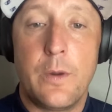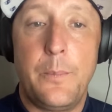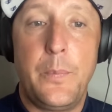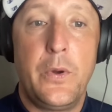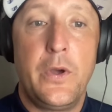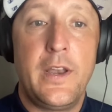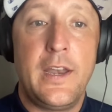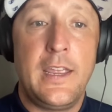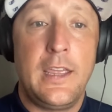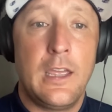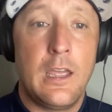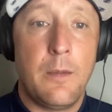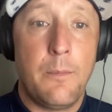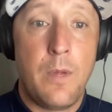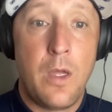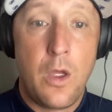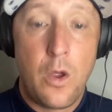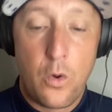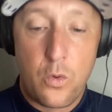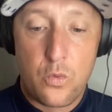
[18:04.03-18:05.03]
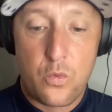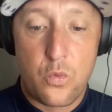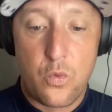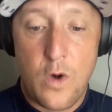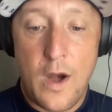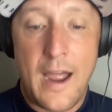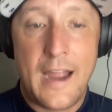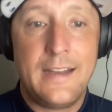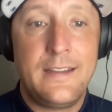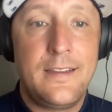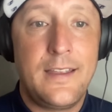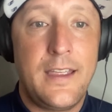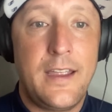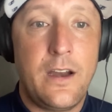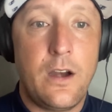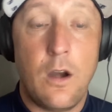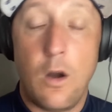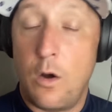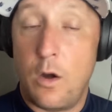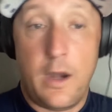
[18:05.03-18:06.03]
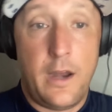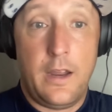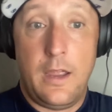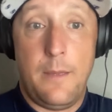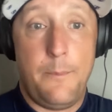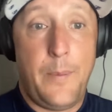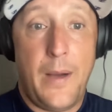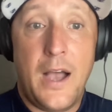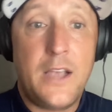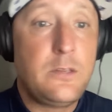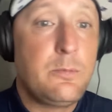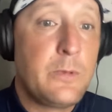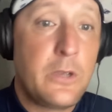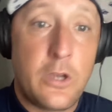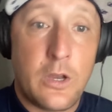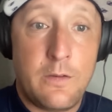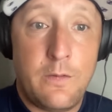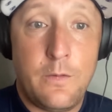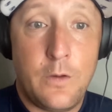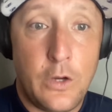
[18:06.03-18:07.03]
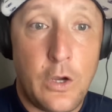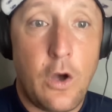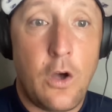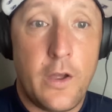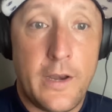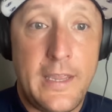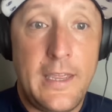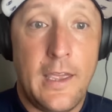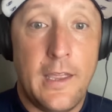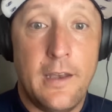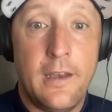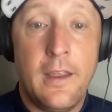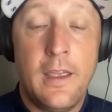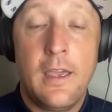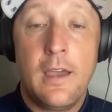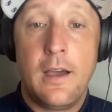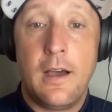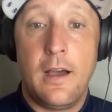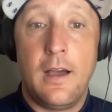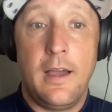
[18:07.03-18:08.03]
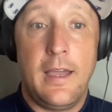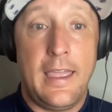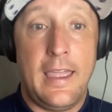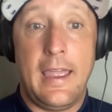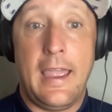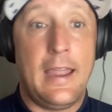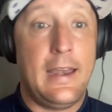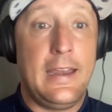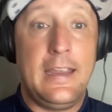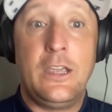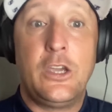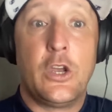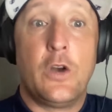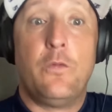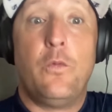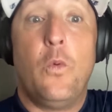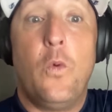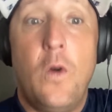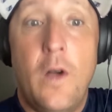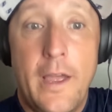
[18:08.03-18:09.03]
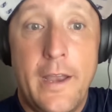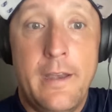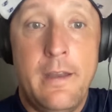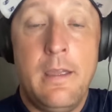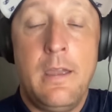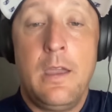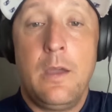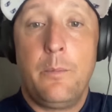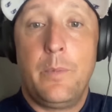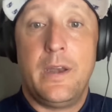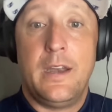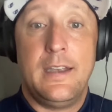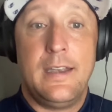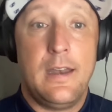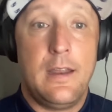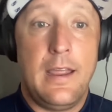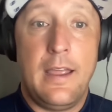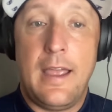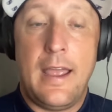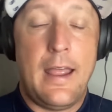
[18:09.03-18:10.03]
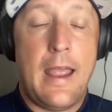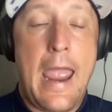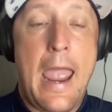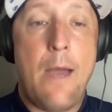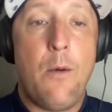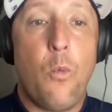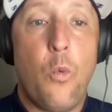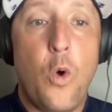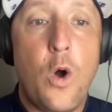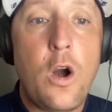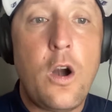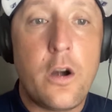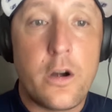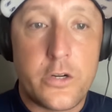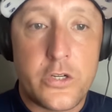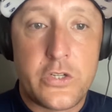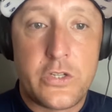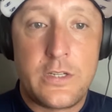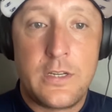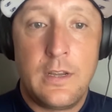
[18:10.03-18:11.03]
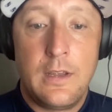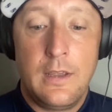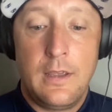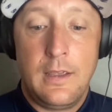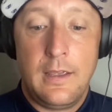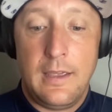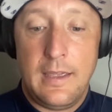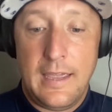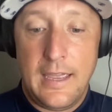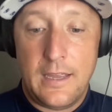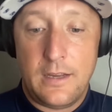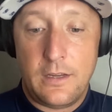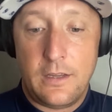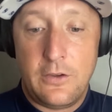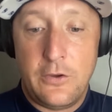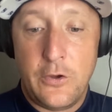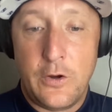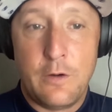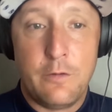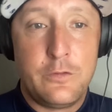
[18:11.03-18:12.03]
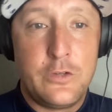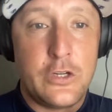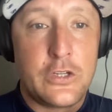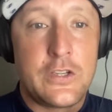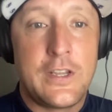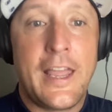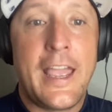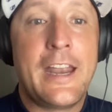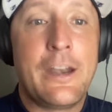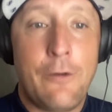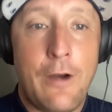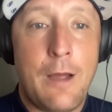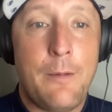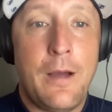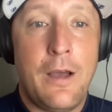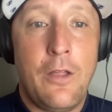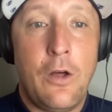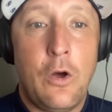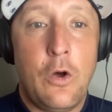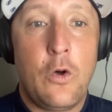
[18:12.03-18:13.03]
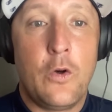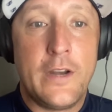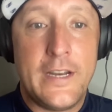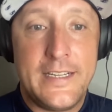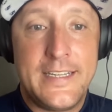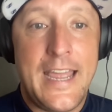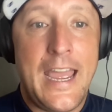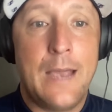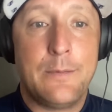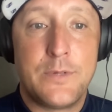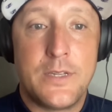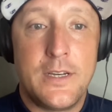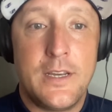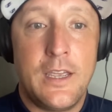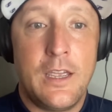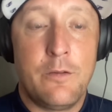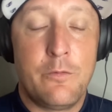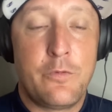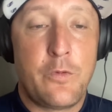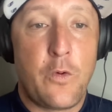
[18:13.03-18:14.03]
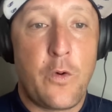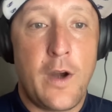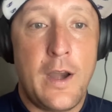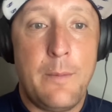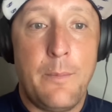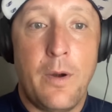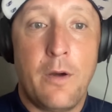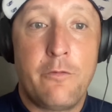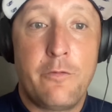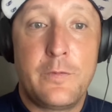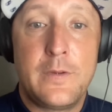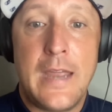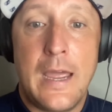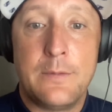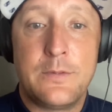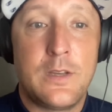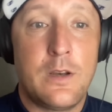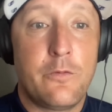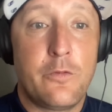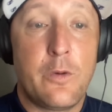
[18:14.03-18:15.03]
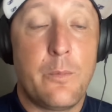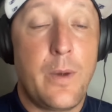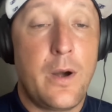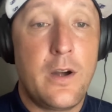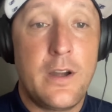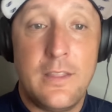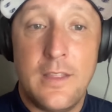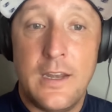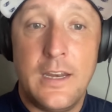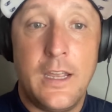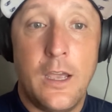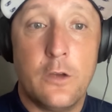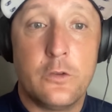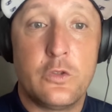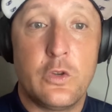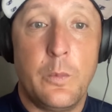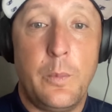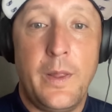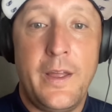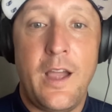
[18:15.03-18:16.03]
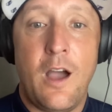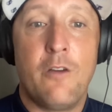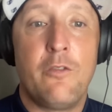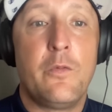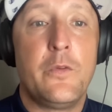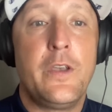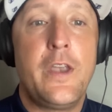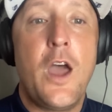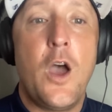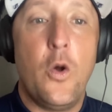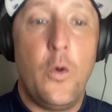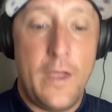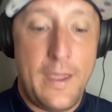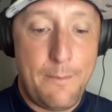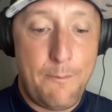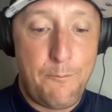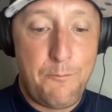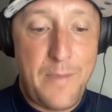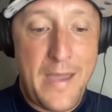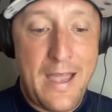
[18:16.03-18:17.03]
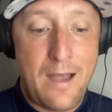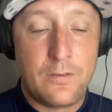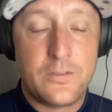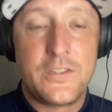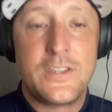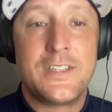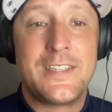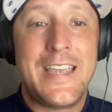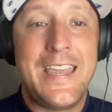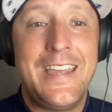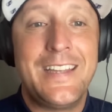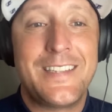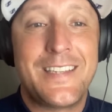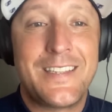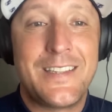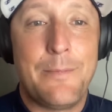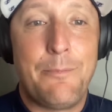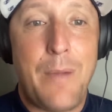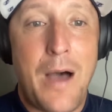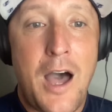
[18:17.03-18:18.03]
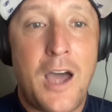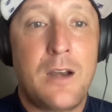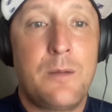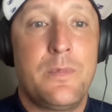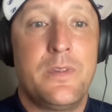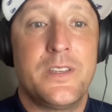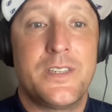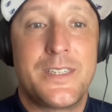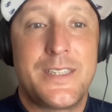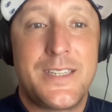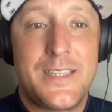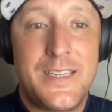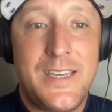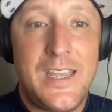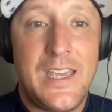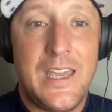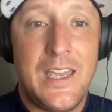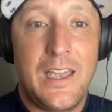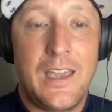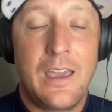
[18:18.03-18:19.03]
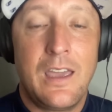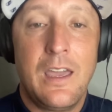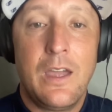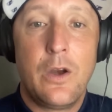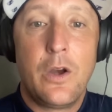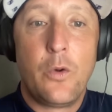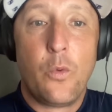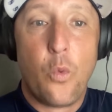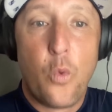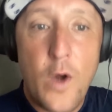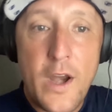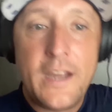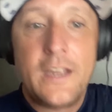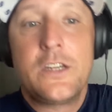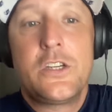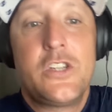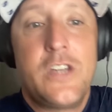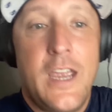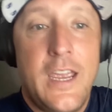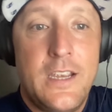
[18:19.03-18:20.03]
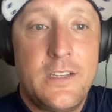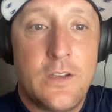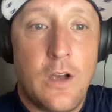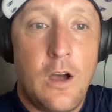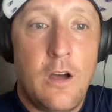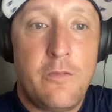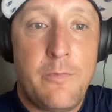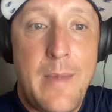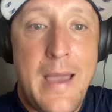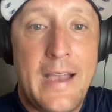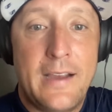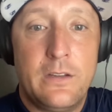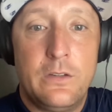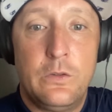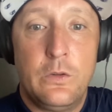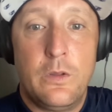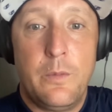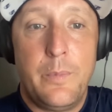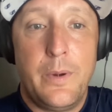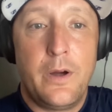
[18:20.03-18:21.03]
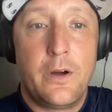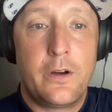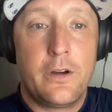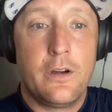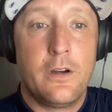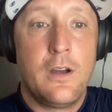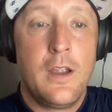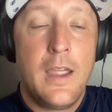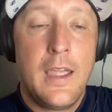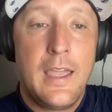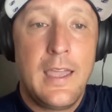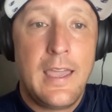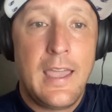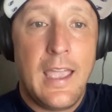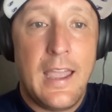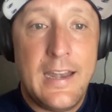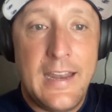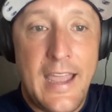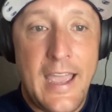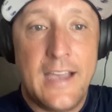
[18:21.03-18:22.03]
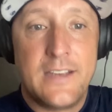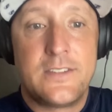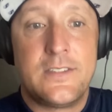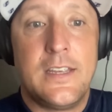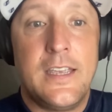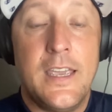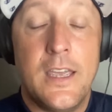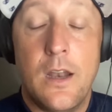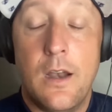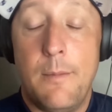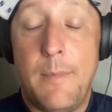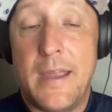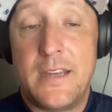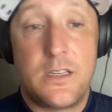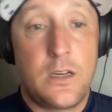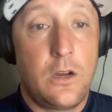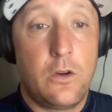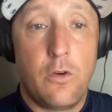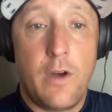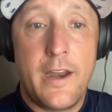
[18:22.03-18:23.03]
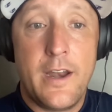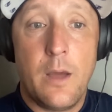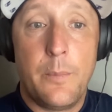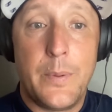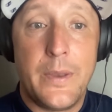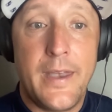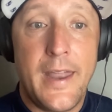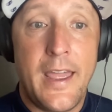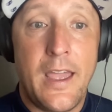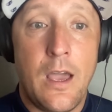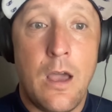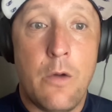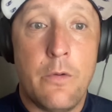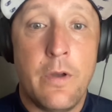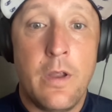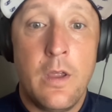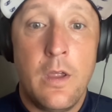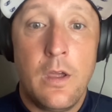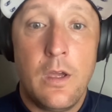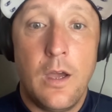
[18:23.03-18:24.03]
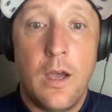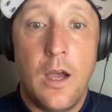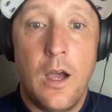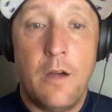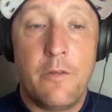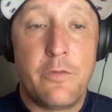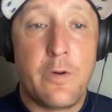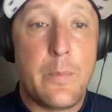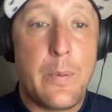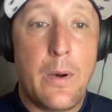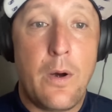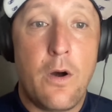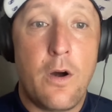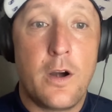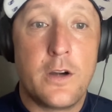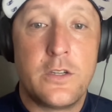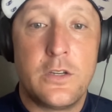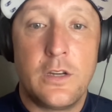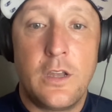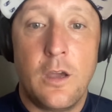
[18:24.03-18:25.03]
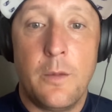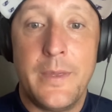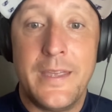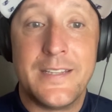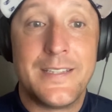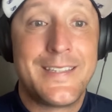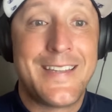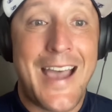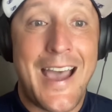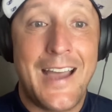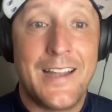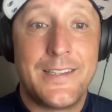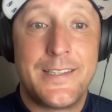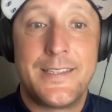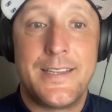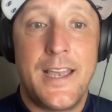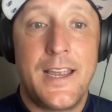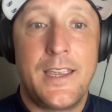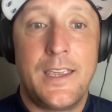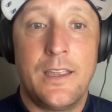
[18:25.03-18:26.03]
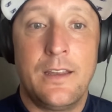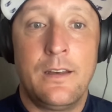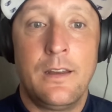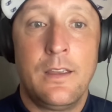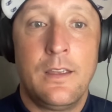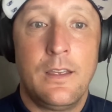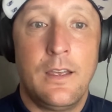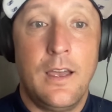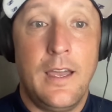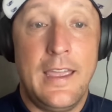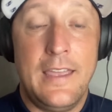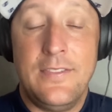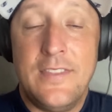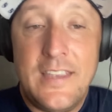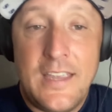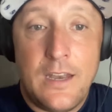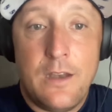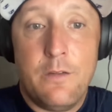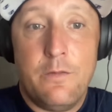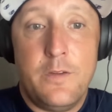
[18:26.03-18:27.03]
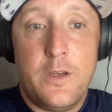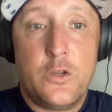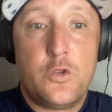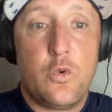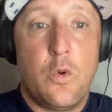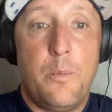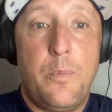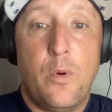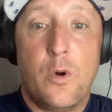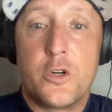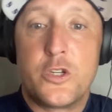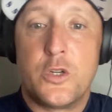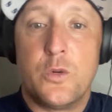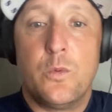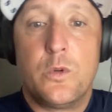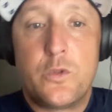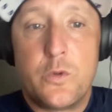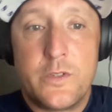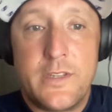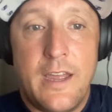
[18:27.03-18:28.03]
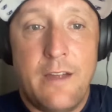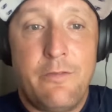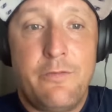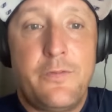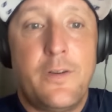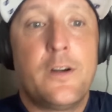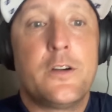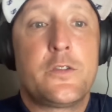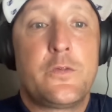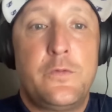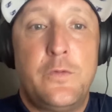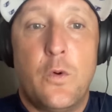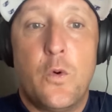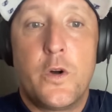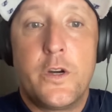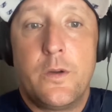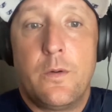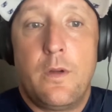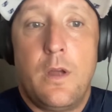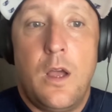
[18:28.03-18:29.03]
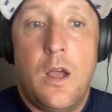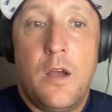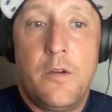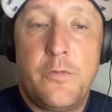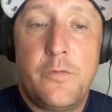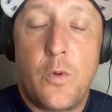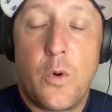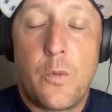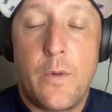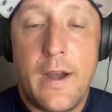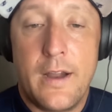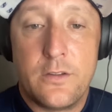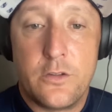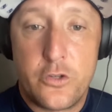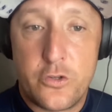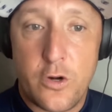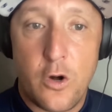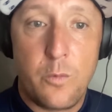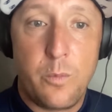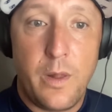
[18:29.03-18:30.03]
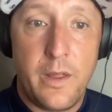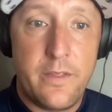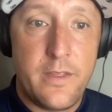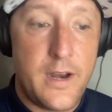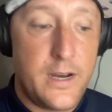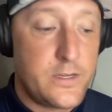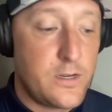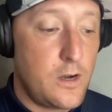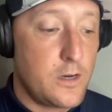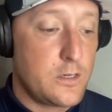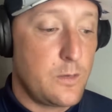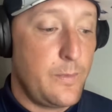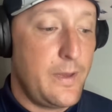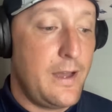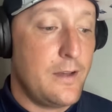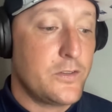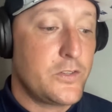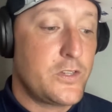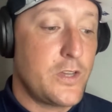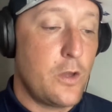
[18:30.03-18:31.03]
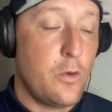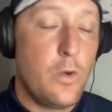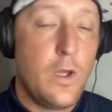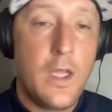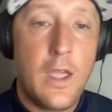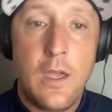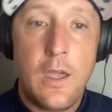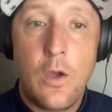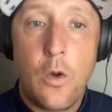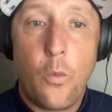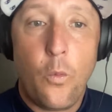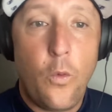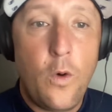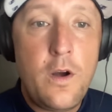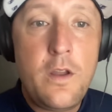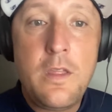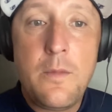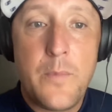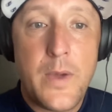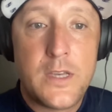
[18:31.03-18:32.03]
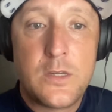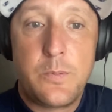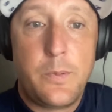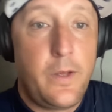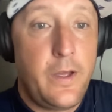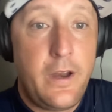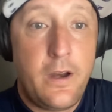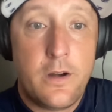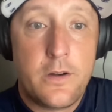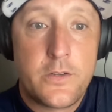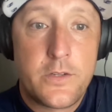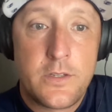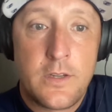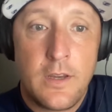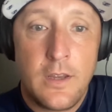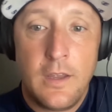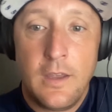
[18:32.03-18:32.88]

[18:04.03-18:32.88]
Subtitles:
have put him right there. Or it possibly could have even gone in, and he could have won. But at worst, it could have just landed right by the hole, and he taps it in for a birdie. Then he goes to a playoff. No, it bounces, hits the bottom of the stick, ricochets off back into the bunker, and he makes a great up and down for par to come in tied second in the individual portion, which was that first four rounds of stroke play that I talked about. So one of the best players,